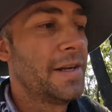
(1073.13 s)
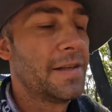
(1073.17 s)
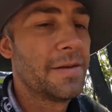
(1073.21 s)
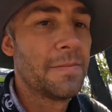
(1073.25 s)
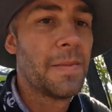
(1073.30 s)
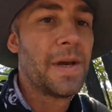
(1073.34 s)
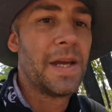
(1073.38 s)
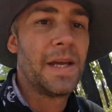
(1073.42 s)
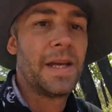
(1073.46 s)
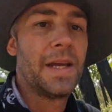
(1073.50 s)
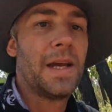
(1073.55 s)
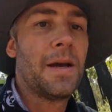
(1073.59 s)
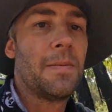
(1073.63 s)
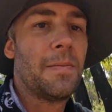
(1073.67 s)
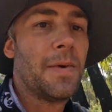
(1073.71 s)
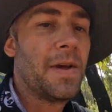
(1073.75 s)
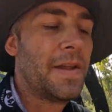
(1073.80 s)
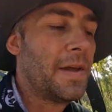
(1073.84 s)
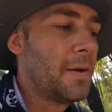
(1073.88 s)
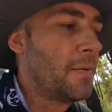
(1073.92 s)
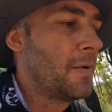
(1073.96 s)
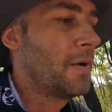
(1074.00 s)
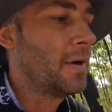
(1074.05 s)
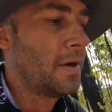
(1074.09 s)
to make camp.
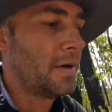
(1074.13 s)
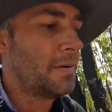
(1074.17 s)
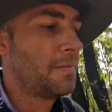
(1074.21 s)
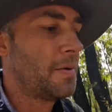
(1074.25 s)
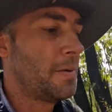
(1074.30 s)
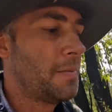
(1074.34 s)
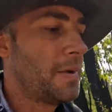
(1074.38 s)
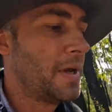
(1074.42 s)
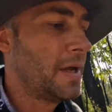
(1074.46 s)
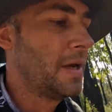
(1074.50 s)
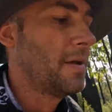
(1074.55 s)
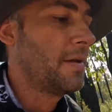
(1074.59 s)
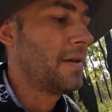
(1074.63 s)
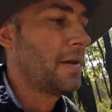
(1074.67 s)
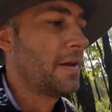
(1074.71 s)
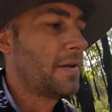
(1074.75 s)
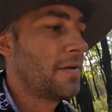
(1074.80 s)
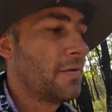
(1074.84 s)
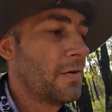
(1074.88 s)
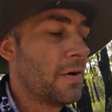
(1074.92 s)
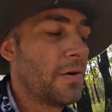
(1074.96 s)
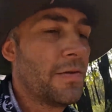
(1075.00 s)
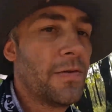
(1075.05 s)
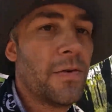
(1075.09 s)
I think we've got maybe another
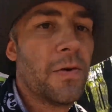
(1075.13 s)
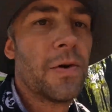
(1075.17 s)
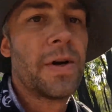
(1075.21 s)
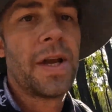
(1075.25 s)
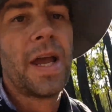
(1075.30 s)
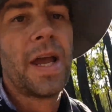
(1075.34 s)
3 or 4